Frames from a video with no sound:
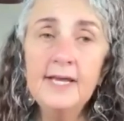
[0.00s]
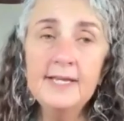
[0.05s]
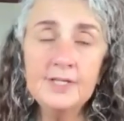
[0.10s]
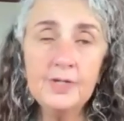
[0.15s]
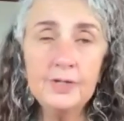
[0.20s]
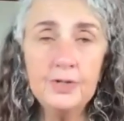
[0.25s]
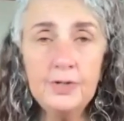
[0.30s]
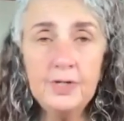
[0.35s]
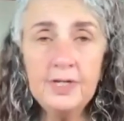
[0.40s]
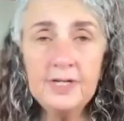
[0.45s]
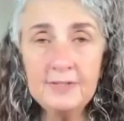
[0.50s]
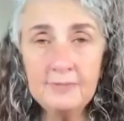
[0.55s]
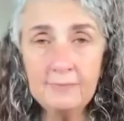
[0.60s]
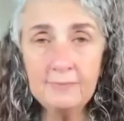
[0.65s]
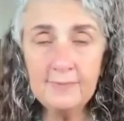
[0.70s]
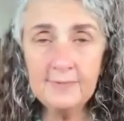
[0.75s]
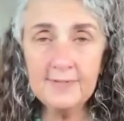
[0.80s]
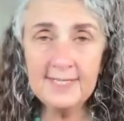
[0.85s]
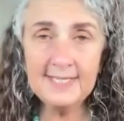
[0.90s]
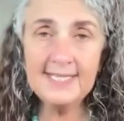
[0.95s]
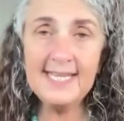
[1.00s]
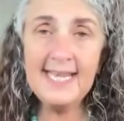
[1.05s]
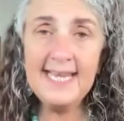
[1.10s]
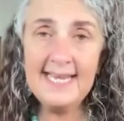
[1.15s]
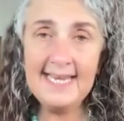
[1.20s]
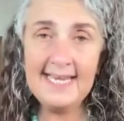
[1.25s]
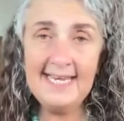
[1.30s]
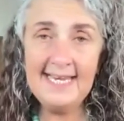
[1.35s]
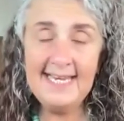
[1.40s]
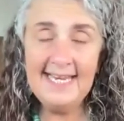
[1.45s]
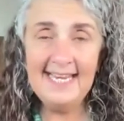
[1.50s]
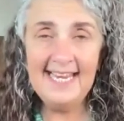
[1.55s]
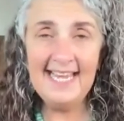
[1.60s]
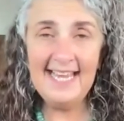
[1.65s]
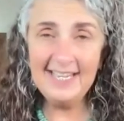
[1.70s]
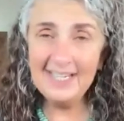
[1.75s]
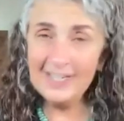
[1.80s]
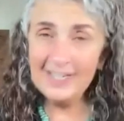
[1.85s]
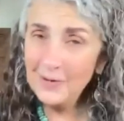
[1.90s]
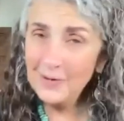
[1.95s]
So you can see,
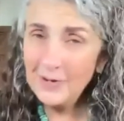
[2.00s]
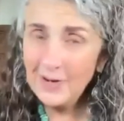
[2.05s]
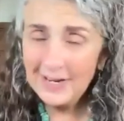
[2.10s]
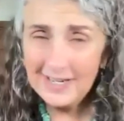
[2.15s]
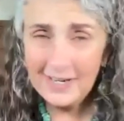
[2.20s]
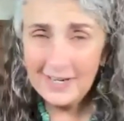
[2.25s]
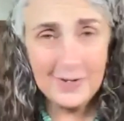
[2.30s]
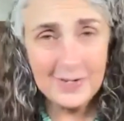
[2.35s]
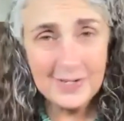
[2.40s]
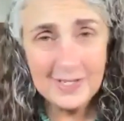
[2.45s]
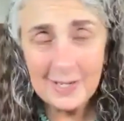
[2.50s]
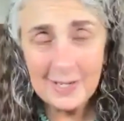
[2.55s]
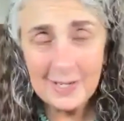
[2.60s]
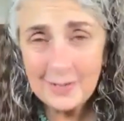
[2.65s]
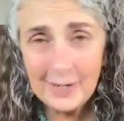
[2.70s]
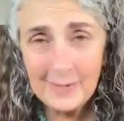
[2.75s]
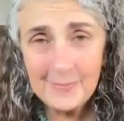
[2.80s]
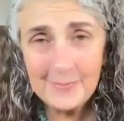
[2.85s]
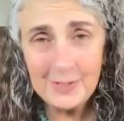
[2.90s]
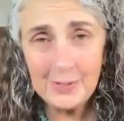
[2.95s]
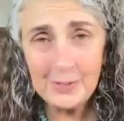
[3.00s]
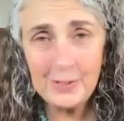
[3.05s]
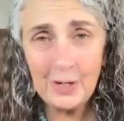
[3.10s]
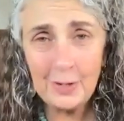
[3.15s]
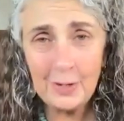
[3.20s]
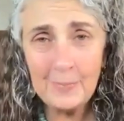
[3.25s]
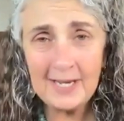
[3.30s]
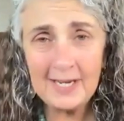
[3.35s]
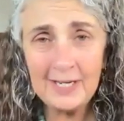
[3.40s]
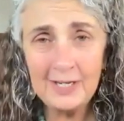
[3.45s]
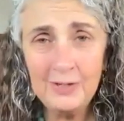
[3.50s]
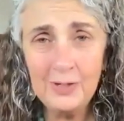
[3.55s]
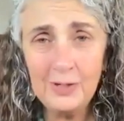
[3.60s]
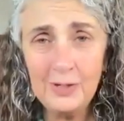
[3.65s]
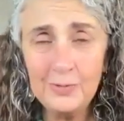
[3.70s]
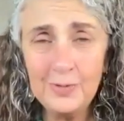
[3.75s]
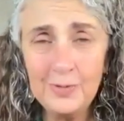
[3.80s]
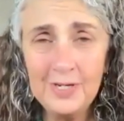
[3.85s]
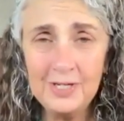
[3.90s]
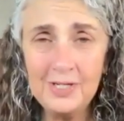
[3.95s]
and I know sometimes you go back and you
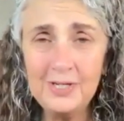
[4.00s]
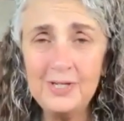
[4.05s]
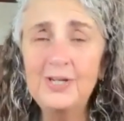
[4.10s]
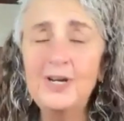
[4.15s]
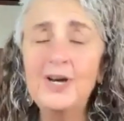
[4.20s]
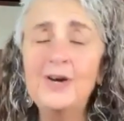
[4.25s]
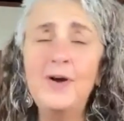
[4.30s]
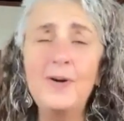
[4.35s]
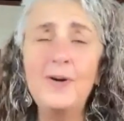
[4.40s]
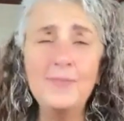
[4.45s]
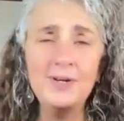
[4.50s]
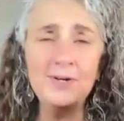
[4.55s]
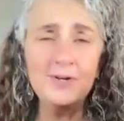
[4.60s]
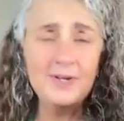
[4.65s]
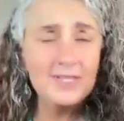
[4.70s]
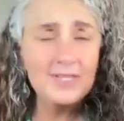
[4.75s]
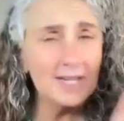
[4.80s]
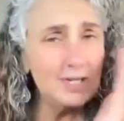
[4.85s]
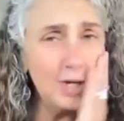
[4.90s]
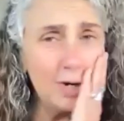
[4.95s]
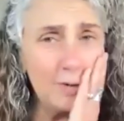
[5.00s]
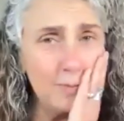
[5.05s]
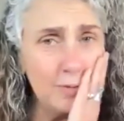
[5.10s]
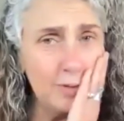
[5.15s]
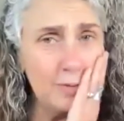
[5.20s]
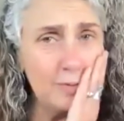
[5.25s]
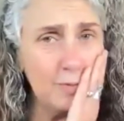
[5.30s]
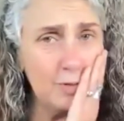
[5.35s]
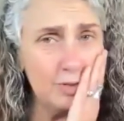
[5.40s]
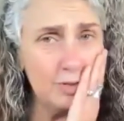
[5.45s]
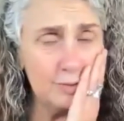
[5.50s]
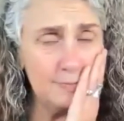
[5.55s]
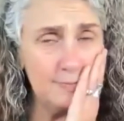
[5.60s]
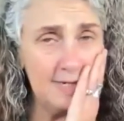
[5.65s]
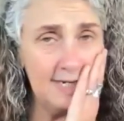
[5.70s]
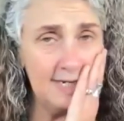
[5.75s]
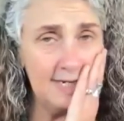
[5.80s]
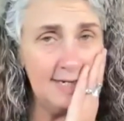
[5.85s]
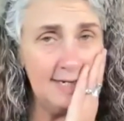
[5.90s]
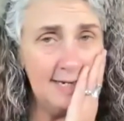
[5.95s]
cringe and you go, oh my goodness, I don't want to watch
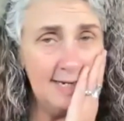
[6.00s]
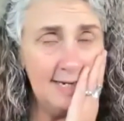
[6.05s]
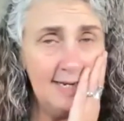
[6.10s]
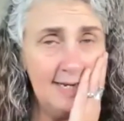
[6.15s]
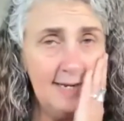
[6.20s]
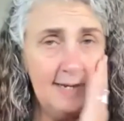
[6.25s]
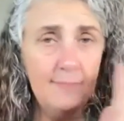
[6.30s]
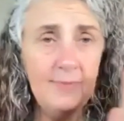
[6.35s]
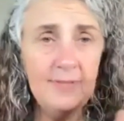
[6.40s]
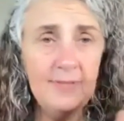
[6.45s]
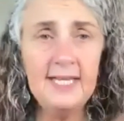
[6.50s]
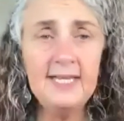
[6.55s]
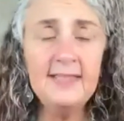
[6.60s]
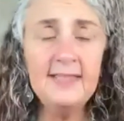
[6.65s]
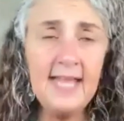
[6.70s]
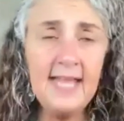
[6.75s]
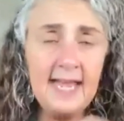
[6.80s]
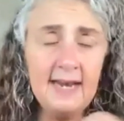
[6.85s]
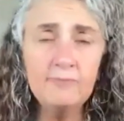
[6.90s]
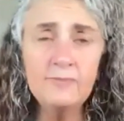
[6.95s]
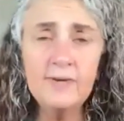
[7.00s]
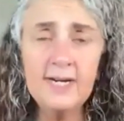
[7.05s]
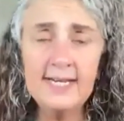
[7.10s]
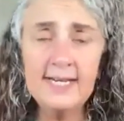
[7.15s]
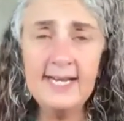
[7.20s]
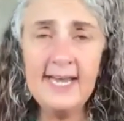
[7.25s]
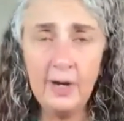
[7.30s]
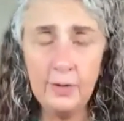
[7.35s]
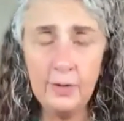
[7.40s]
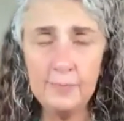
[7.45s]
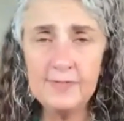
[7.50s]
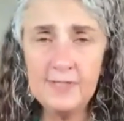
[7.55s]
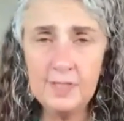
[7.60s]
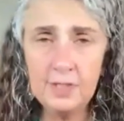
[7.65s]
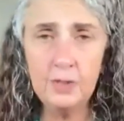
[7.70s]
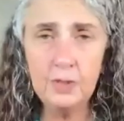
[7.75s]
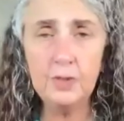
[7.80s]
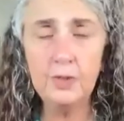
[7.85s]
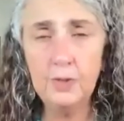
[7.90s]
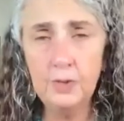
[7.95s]
me. But then that really helps
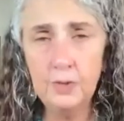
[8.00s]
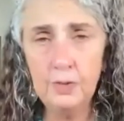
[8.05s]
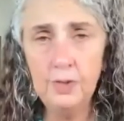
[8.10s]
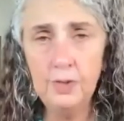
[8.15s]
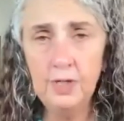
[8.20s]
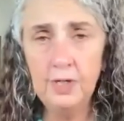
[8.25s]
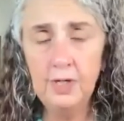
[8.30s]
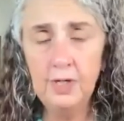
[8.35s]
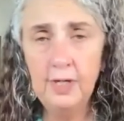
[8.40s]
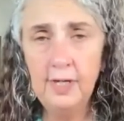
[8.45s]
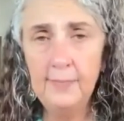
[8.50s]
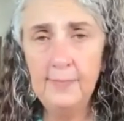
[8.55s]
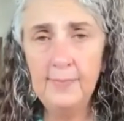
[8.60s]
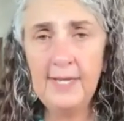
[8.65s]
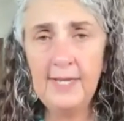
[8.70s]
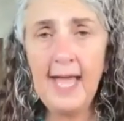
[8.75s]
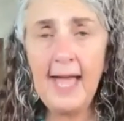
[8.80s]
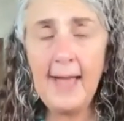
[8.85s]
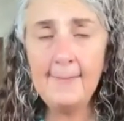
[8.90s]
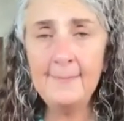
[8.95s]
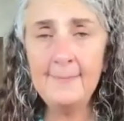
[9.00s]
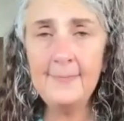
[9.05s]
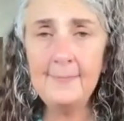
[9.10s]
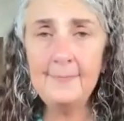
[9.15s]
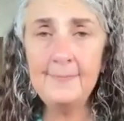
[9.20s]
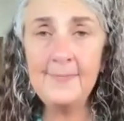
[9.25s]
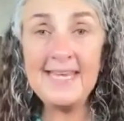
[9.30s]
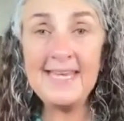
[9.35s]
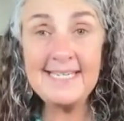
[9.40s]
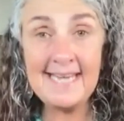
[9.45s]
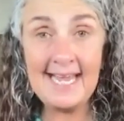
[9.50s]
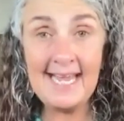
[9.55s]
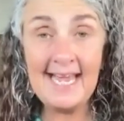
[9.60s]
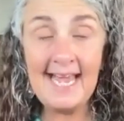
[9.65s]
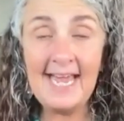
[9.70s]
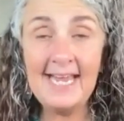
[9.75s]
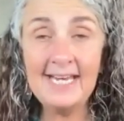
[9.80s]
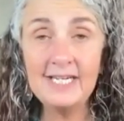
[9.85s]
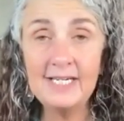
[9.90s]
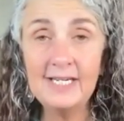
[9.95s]
you become better
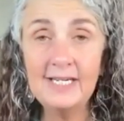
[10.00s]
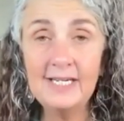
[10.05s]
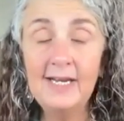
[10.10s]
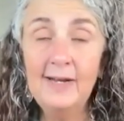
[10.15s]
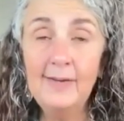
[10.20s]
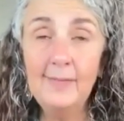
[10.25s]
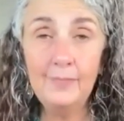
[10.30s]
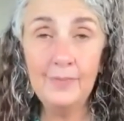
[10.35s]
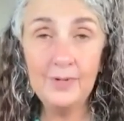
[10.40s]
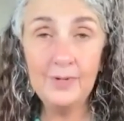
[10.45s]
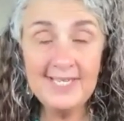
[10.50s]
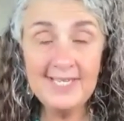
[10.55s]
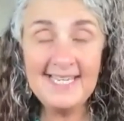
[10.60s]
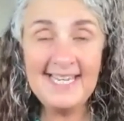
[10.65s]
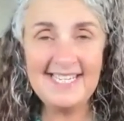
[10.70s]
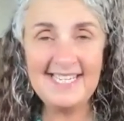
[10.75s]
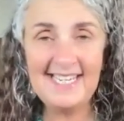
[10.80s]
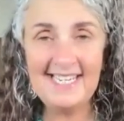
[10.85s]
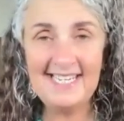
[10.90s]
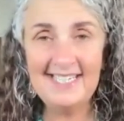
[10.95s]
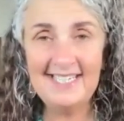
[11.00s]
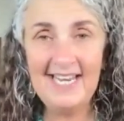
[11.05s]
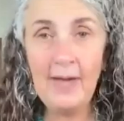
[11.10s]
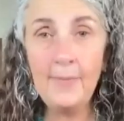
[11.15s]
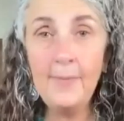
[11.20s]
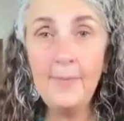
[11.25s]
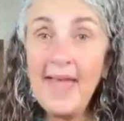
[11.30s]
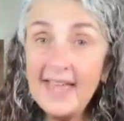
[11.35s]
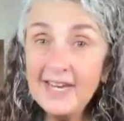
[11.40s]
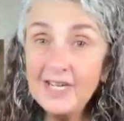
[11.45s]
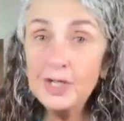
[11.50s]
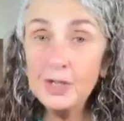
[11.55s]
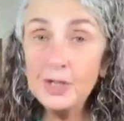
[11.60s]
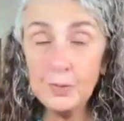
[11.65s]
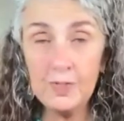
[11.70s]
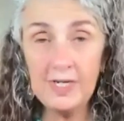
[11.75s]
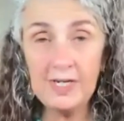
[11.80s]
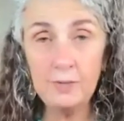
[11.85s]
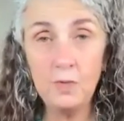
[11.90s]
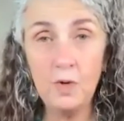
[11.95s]
at presenting, about
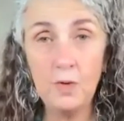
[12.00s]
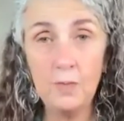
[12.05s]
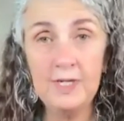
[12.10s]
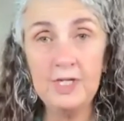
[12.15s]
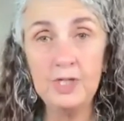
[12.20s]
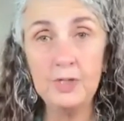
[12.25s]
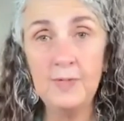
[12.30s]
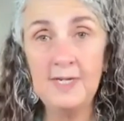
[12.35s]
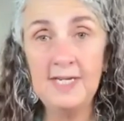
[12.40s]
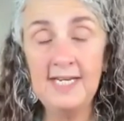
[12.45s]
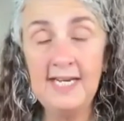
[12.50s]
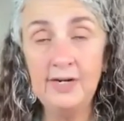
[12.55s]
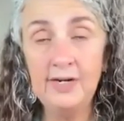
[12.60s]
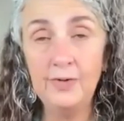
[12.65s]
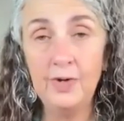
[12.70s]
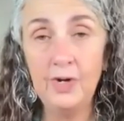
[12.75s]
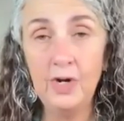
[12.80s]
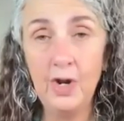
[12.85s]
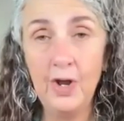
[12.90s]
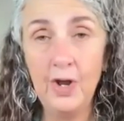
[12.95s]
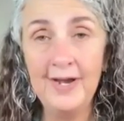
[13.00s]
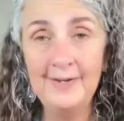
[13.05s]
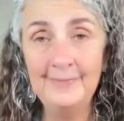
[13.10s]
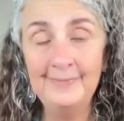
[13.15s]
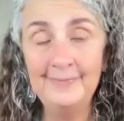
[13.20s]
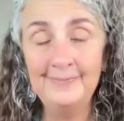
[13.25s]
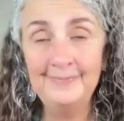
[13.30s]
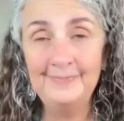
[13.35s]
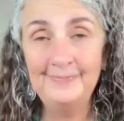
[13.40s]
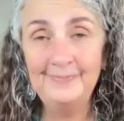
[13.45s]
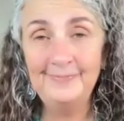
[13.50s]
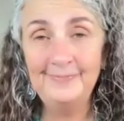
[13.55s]
doing what we're doing here online.